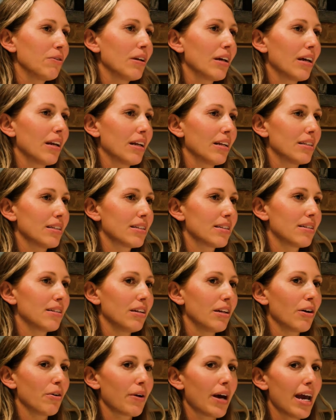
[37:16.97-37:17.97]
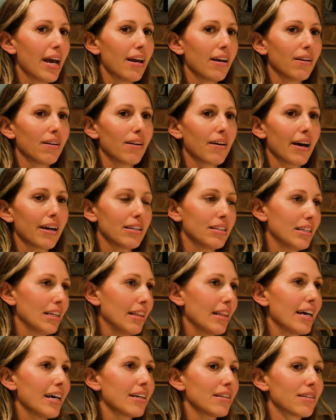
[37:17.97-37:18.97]
did. It's you know, hey, I see
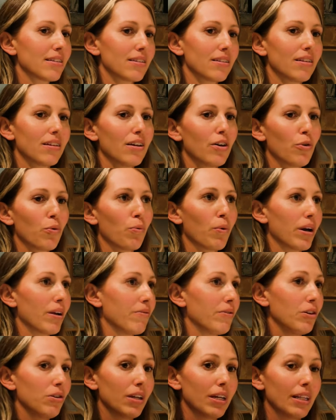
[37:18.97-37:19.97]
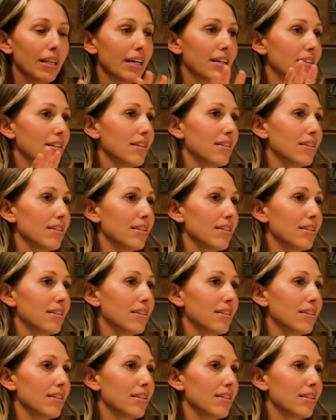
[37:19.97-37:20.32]
this. What if you did this